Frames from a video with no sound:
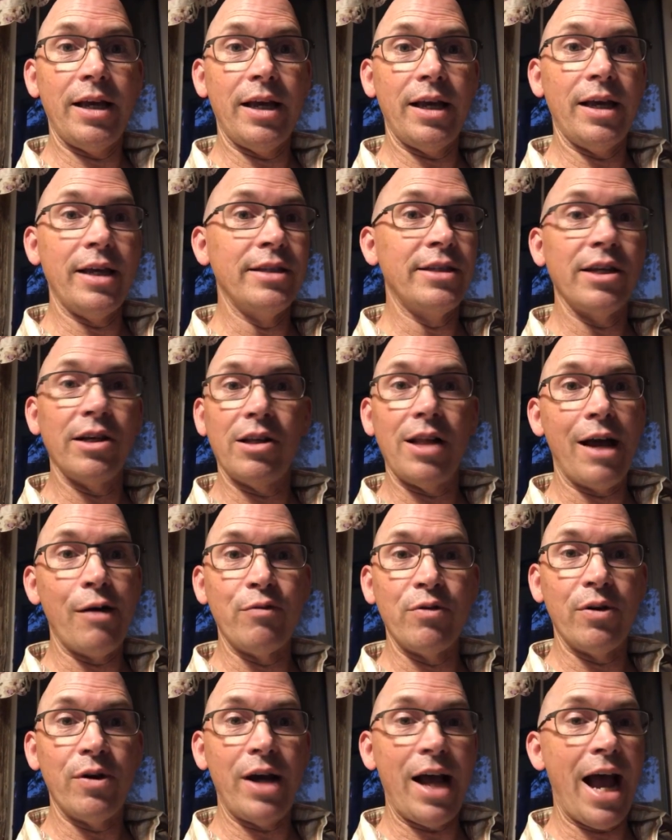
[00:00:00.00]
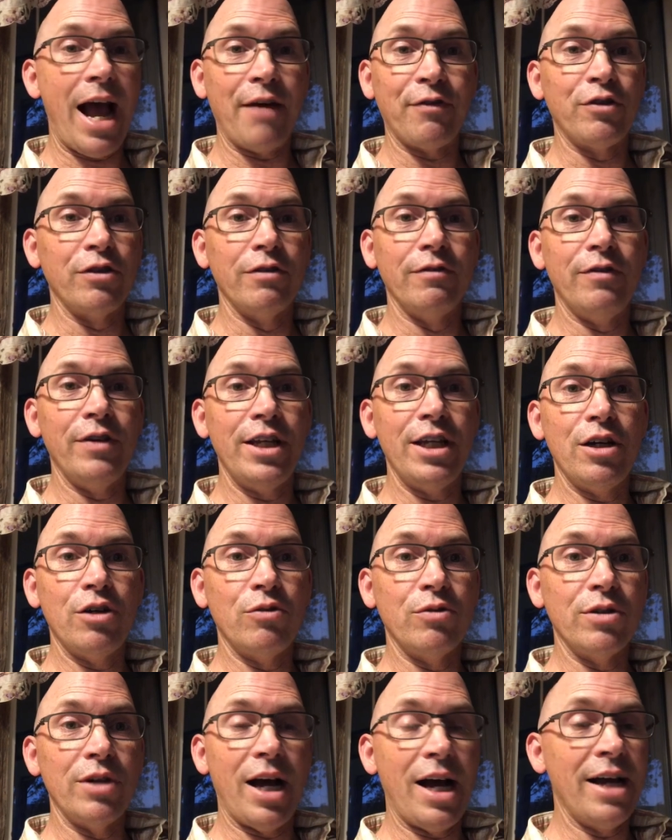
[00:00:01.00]
until I after the
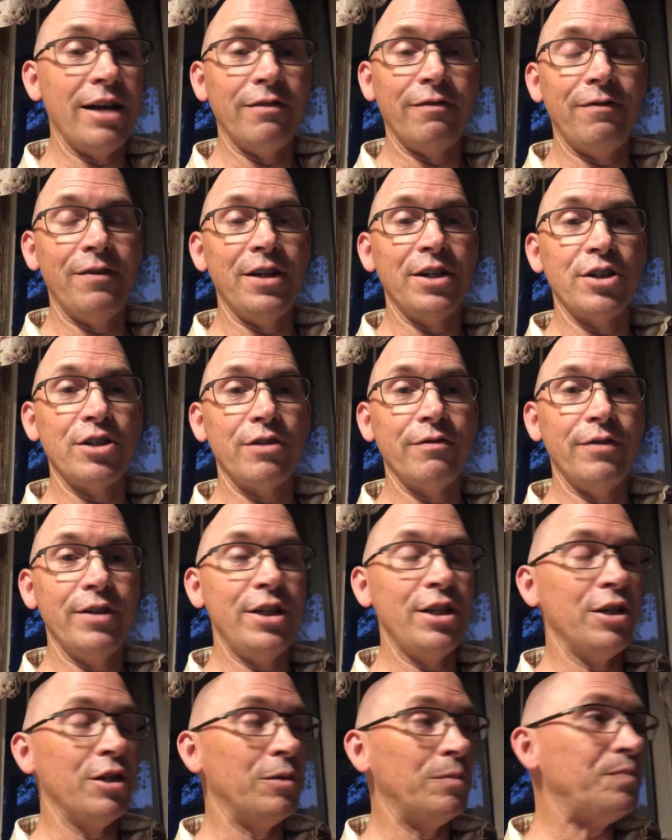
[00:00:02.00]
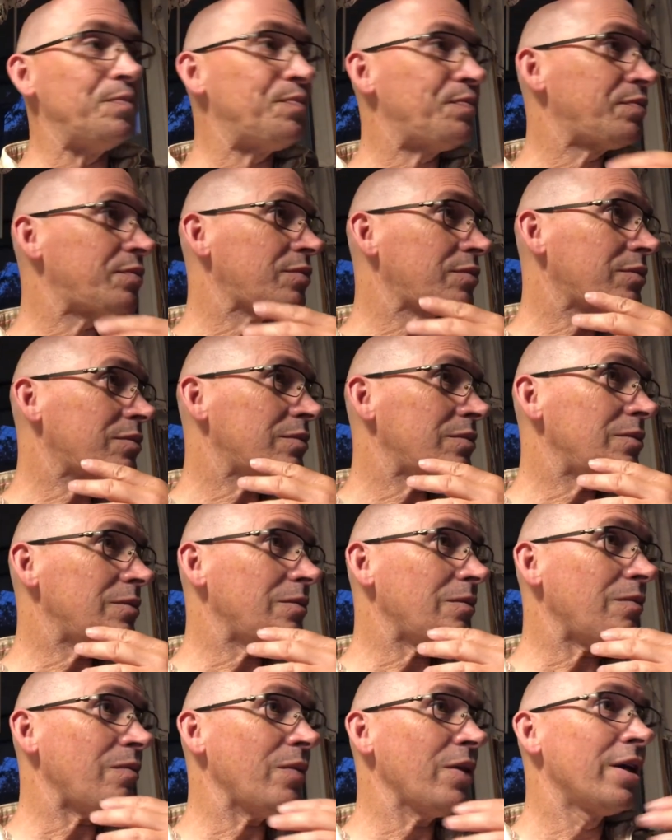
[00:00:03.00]
video I had finished the video.
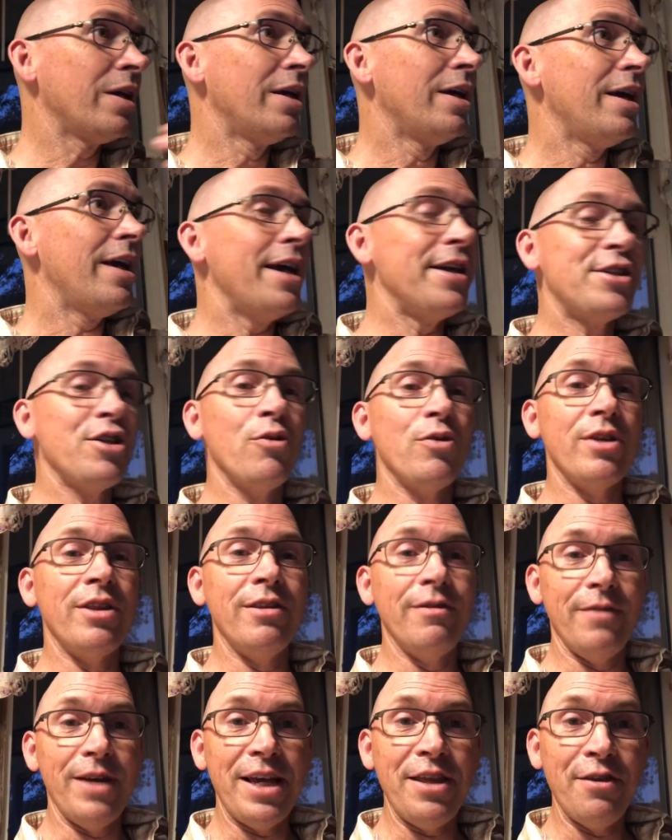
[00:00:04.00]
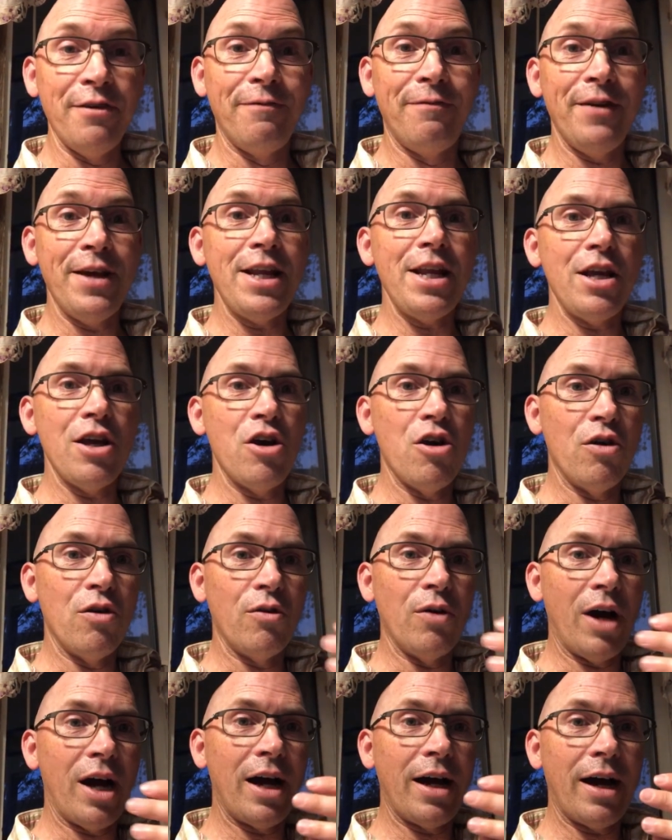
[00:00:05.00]
And so in the in the
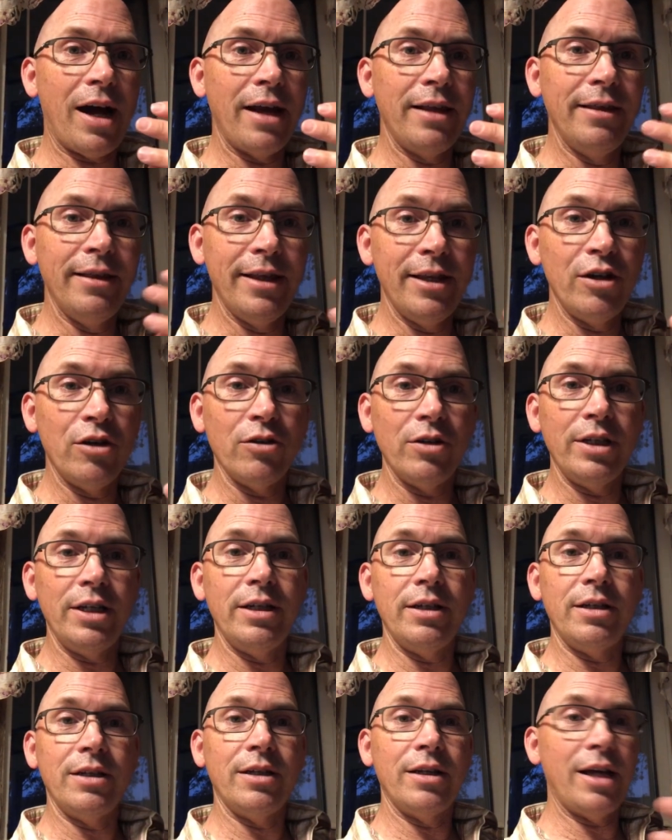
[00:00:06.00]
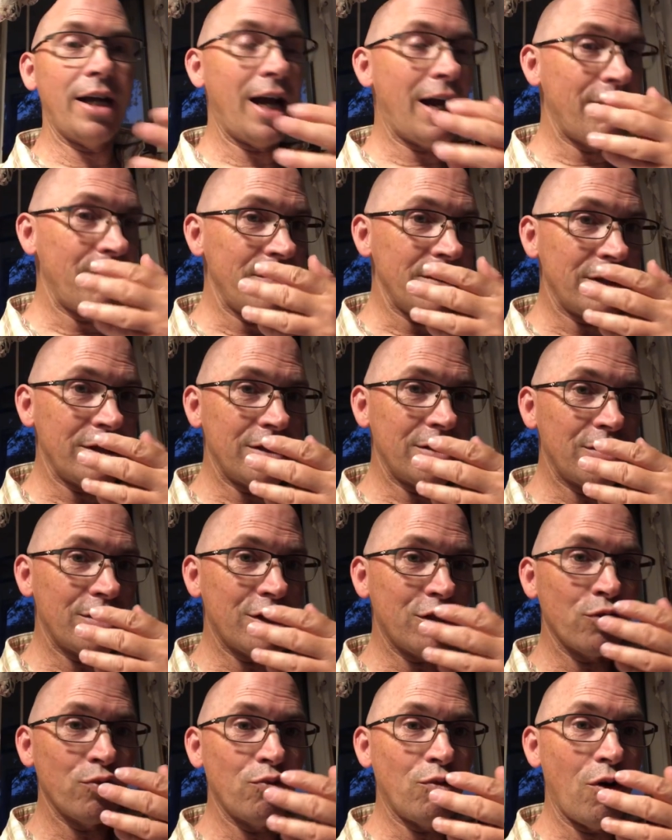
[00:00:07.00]
video I literally have this
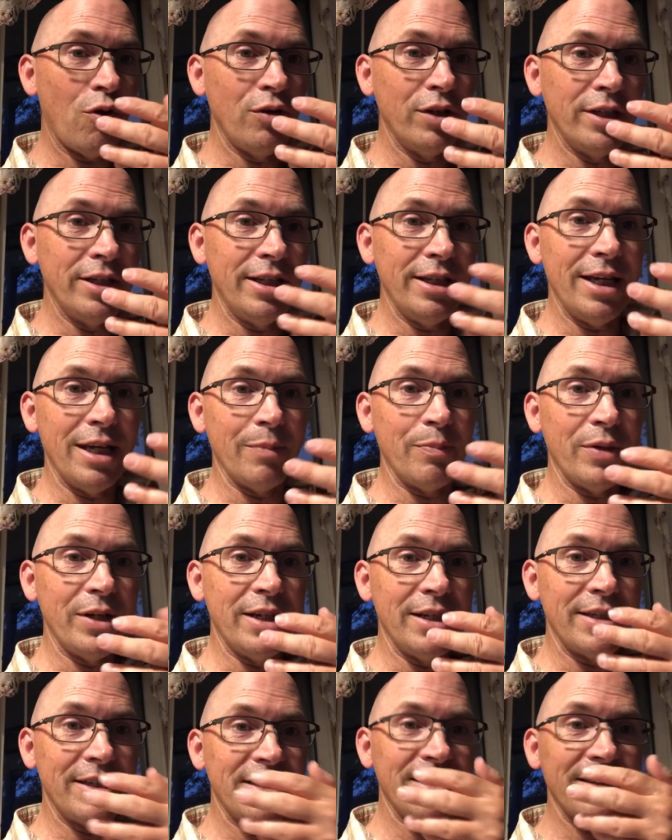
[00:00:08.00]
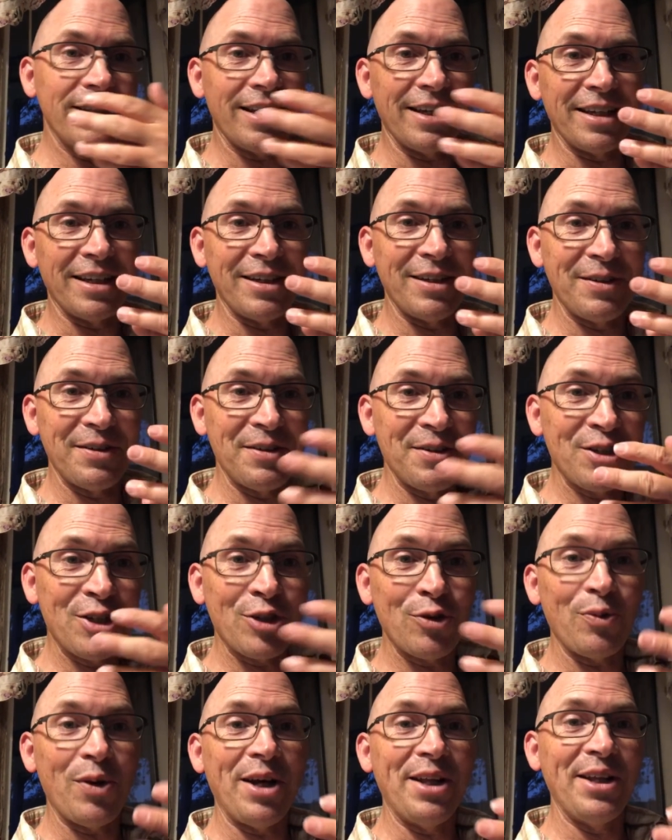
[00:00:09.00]
swollen lip and it's like
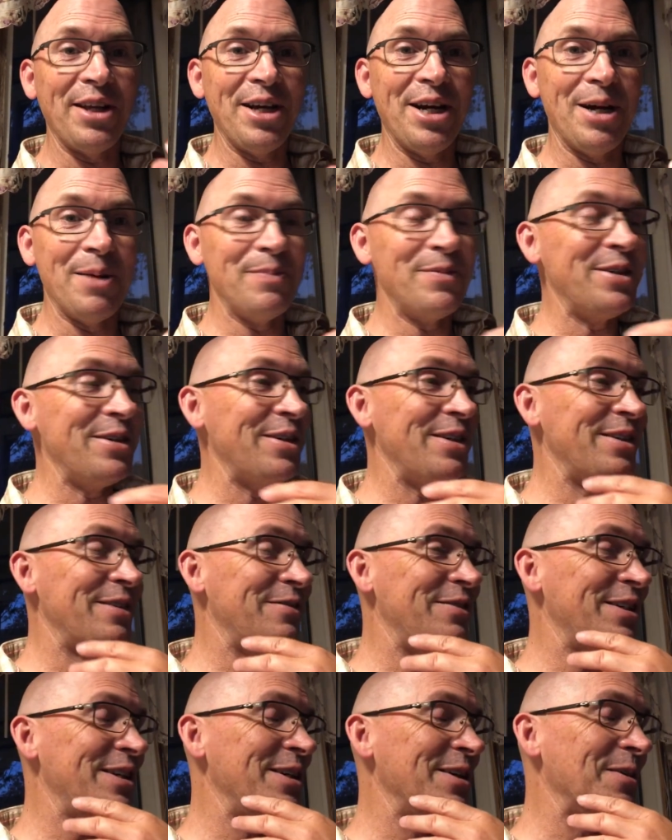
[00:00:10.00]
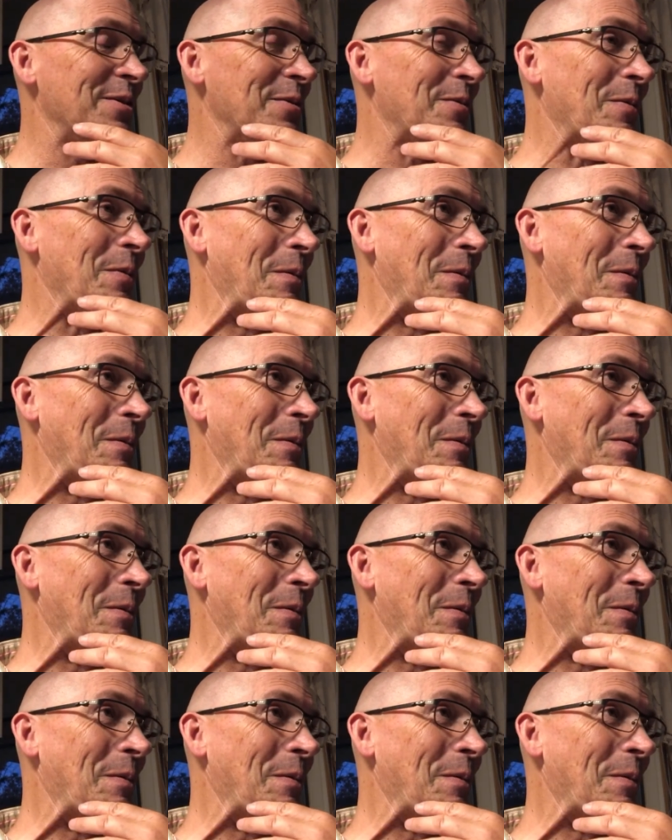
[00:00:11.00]
swelling up during the video.